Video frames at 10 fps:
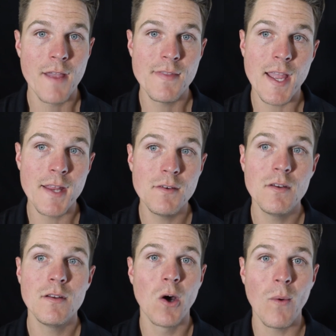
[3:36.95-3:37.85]
And
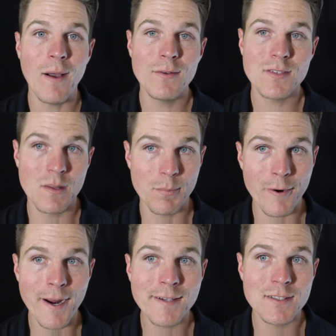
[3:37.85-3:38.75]
then go out to the
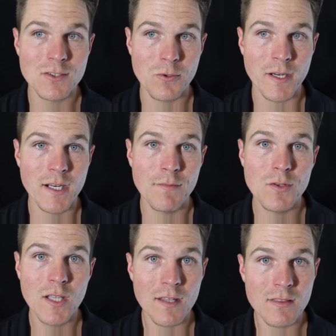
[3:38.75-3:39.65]
practice green.
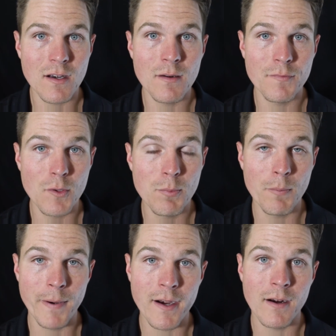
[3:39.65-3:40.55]
If you get there, if you
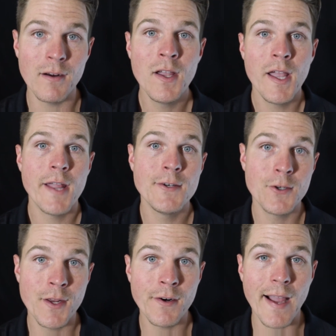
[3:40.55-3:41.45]
prepare and
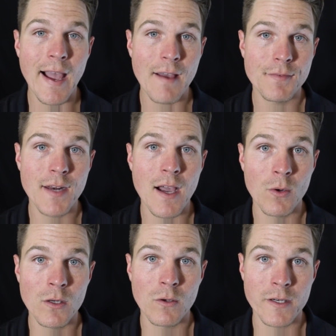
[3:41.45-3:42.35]
you're there a half an
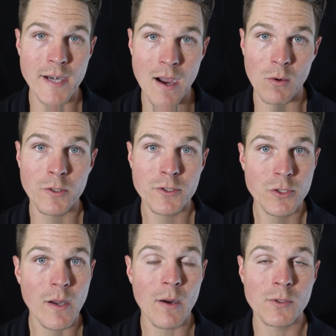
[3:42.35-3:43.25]
hour or an hour or
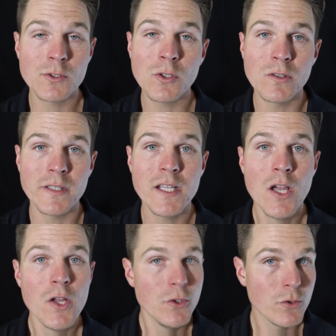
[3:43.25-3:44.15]
2 hours
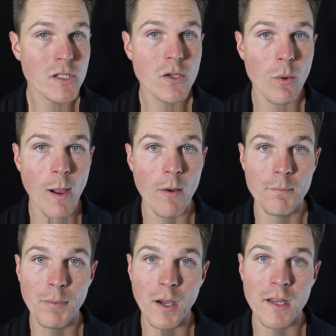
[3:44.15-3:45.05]
early, you can go out
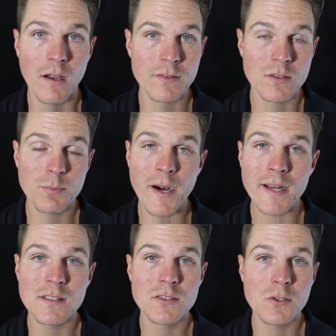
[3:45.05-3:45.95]
and putt on the
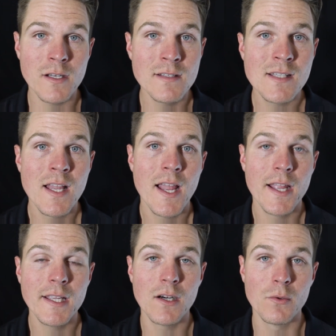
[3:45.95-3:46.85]
practice greens
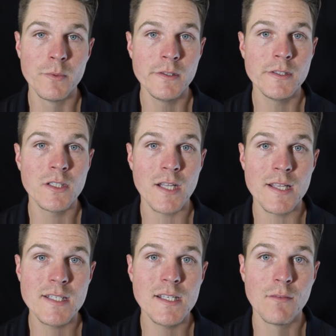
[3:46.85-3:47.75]
and get a really good
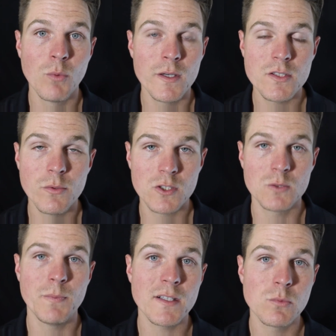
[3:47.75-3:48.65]
idea of what to
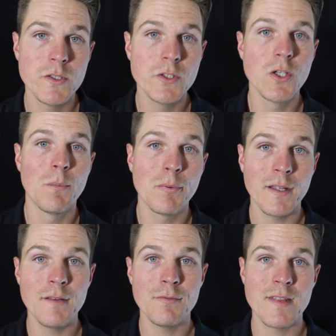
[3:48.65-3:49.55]
expect when you go
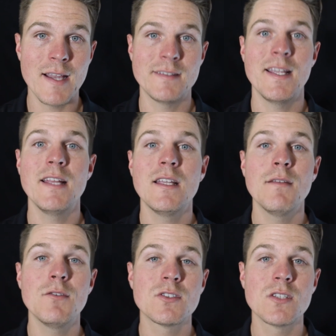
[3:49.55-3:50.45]
play for that day to
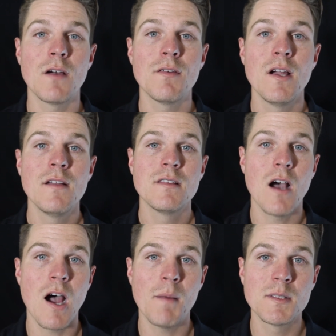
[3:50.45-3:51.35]
give yourself
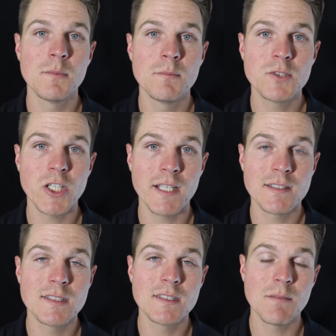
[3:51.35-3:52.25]
the optimum
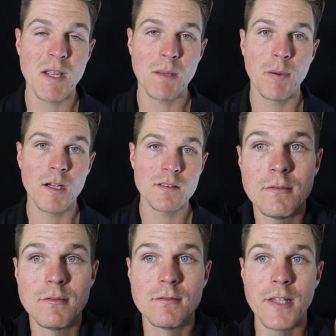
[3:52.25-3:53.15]
chances to make
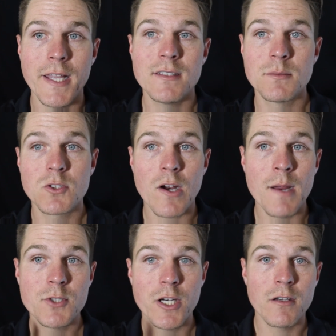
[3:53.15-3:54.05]
putts. Like,
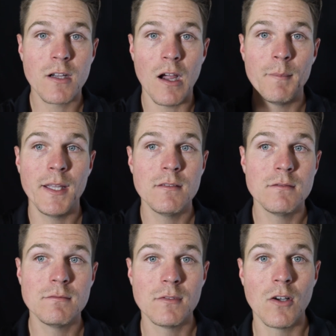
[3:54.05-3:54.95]
subscribe, share, comment,
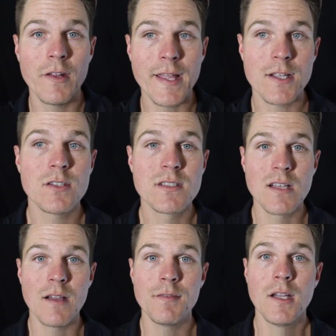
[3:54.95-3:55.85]
all that good
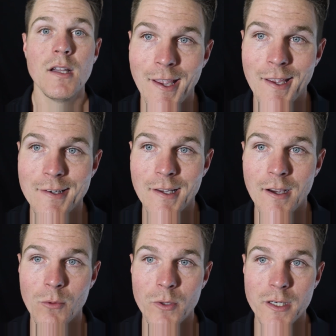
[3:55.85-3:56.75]
stuff. And
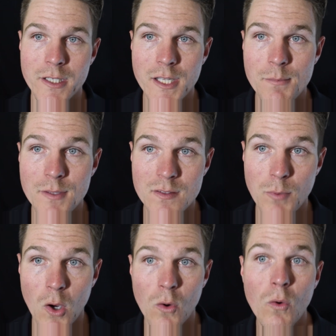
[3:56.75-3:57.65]
we're gonna keep this
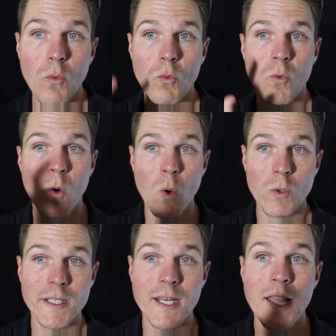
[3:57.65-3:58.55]
ball
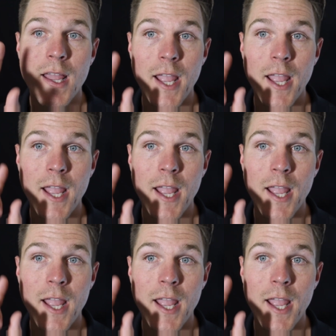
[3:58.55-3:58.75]
rolling.